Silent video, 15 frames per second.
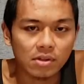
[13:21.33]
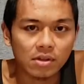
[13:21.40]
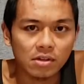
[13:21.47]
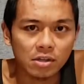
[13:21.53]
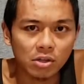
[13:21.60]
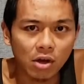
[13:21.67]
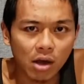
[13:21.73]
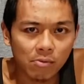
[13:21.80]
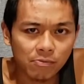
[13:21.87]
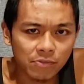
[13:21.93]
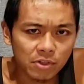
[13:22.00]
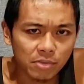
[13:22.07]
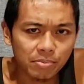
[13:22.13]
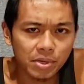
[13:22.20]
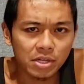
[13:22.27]
You know, I'm
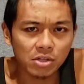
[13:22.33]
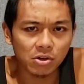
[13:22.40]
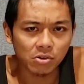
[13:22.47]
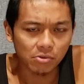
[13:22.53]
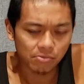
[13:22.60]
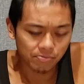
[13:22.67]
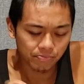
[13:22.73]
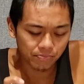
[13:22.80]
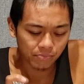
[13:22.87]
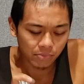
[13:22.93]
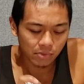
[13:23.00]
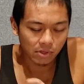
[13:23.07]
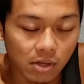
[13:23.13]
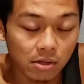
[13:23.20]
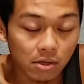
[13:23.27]
Filipino,
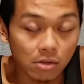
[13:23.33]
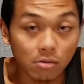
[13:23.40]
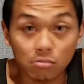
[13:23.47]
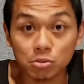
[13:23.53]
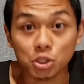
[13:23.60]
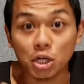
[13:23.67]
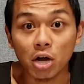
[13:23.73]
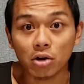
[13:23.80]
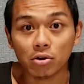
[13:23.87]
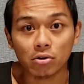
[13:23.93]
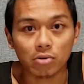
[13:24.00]
shocker,